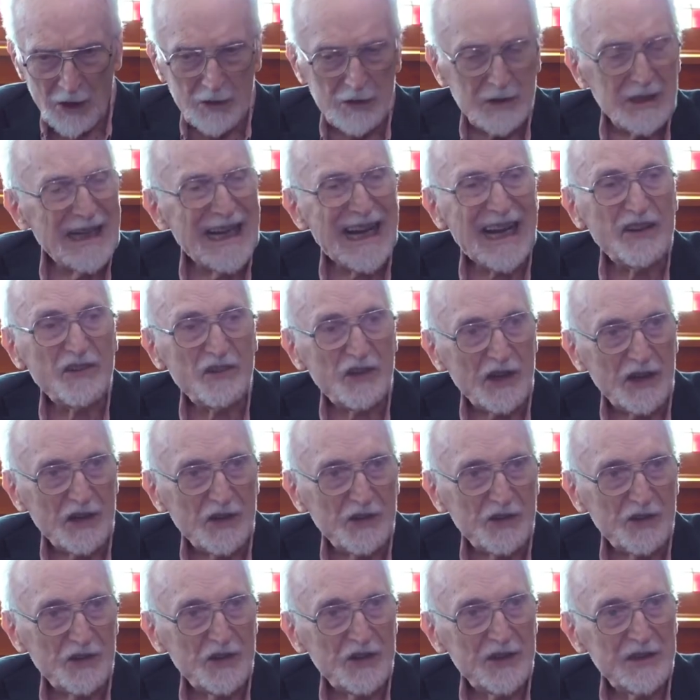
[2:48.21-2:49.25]

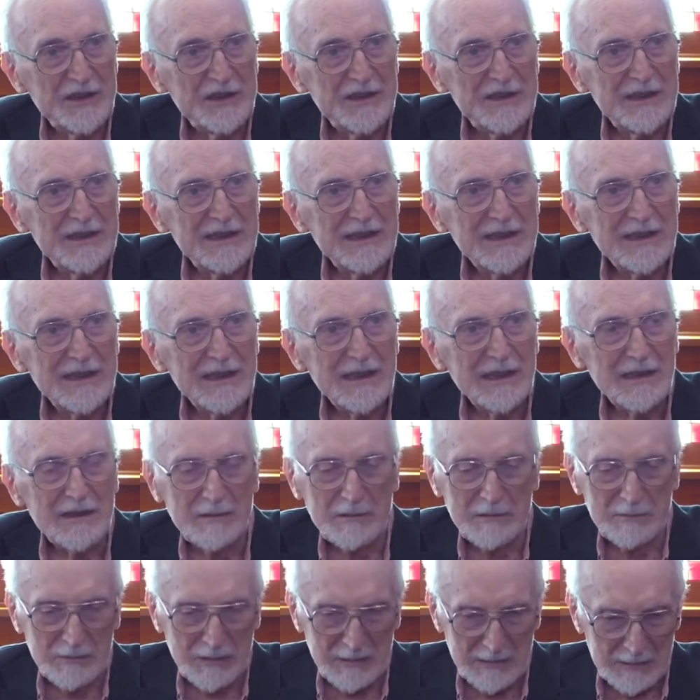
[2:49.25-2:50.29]
classics,
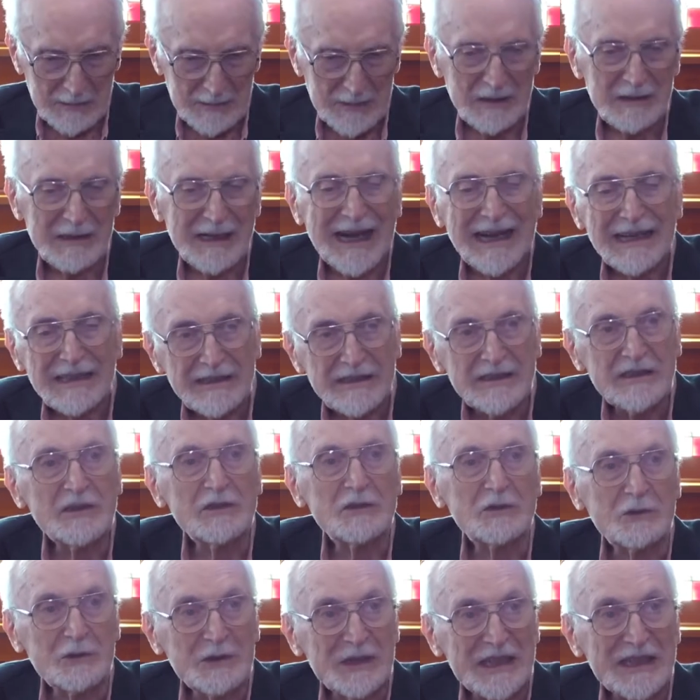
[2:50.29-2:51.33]
uh, Latin
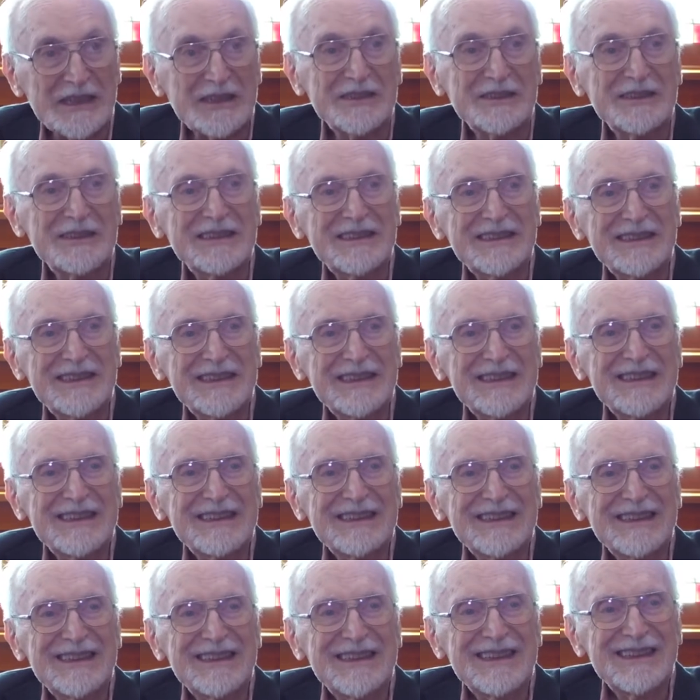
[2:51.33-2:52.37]
and Greek,
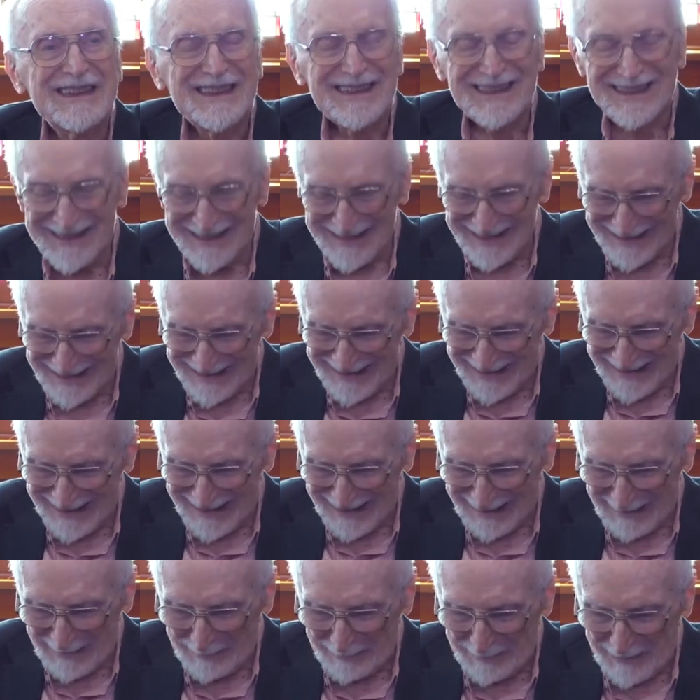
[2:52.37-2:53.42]
and
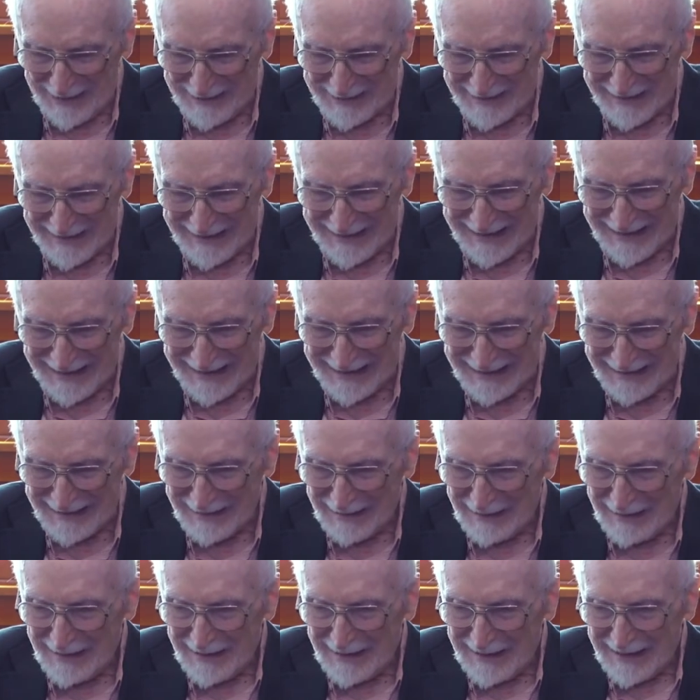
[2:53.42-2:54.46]
uh, but the
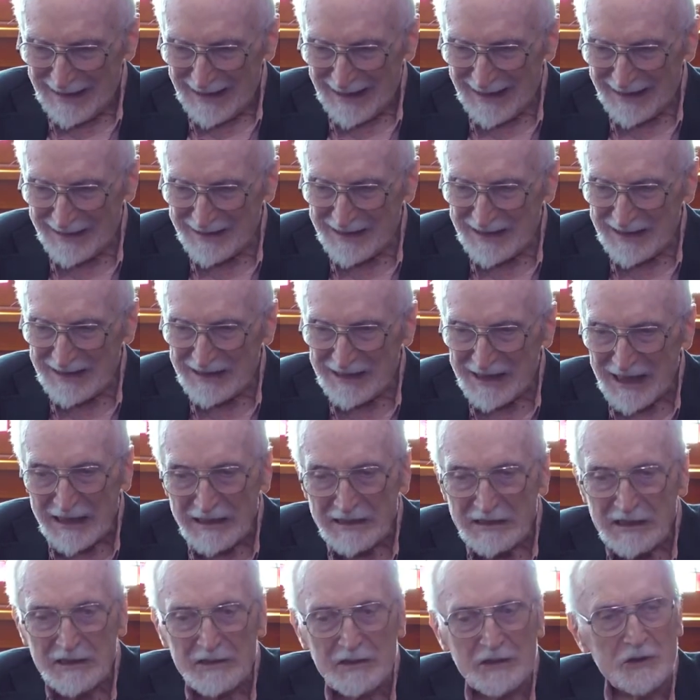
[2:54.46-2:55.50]
uh, at the
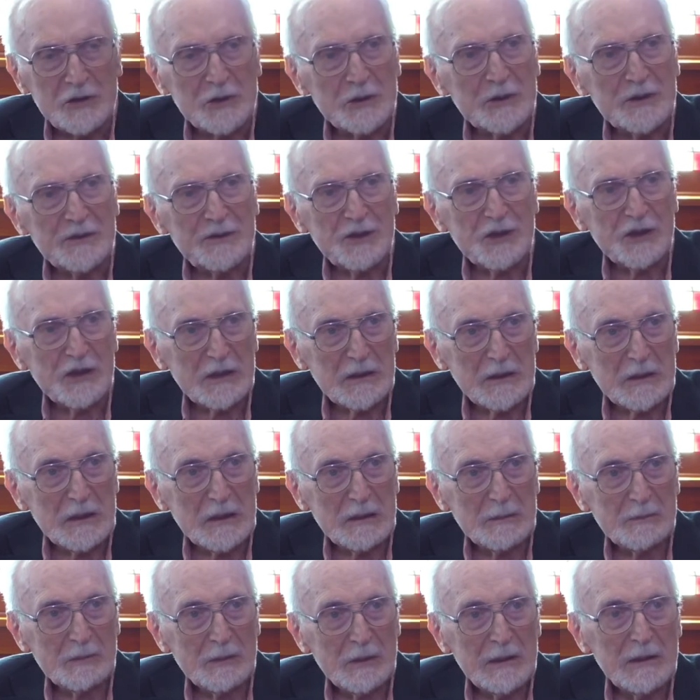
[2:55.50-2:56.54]
Technical
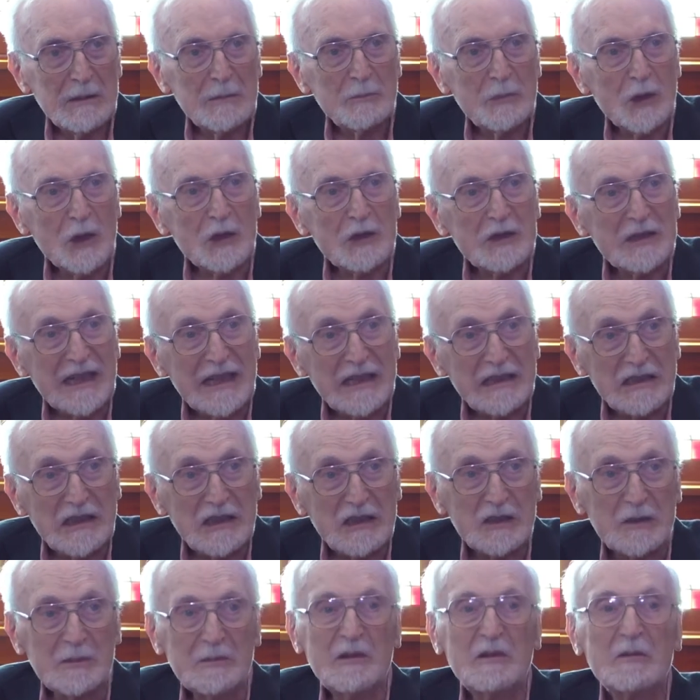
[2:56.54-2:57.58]
University,
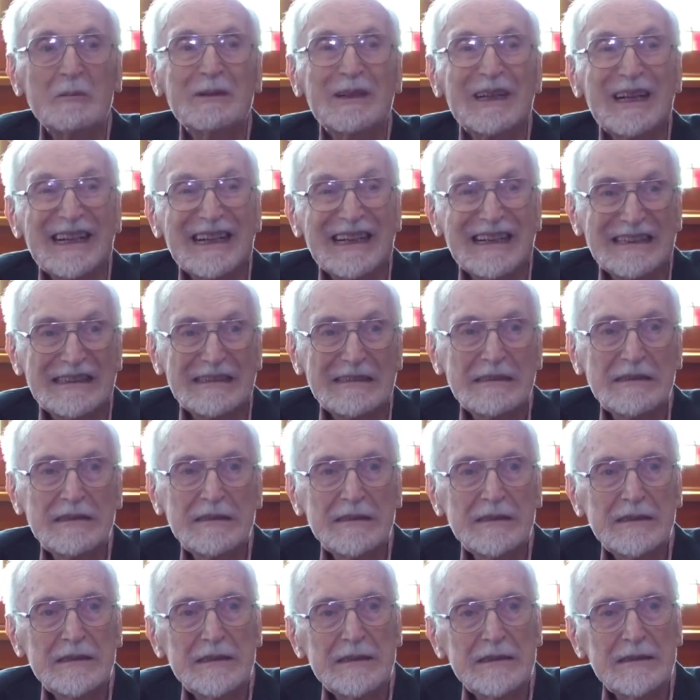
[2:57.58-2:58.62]
Polytechnicum of Milan,
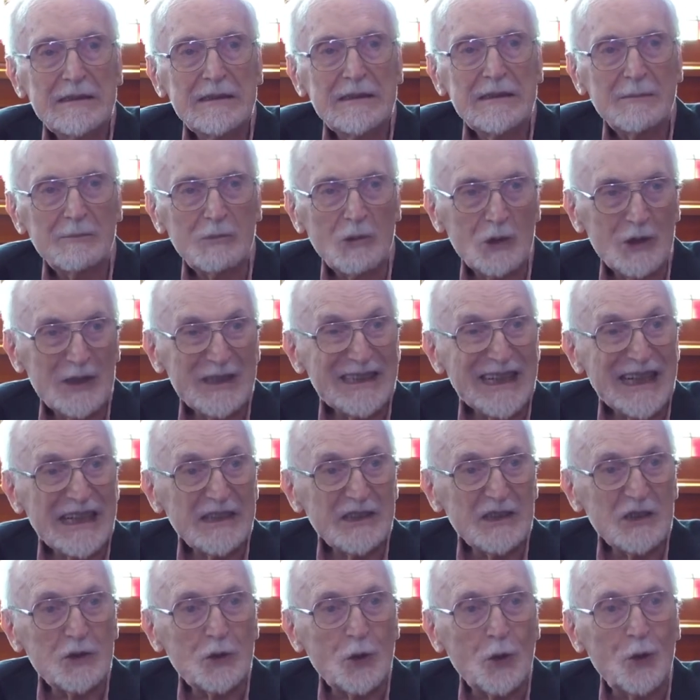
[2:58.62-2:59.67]

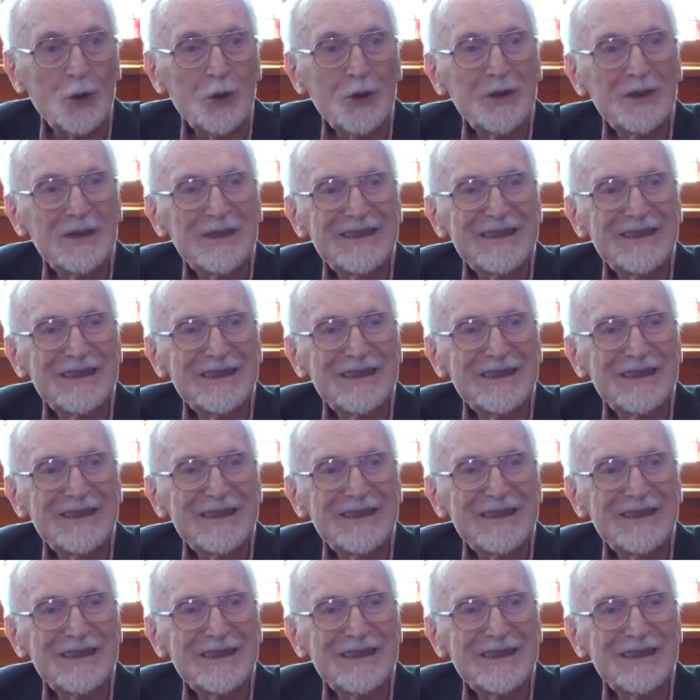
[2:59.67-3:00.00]
Politecnico,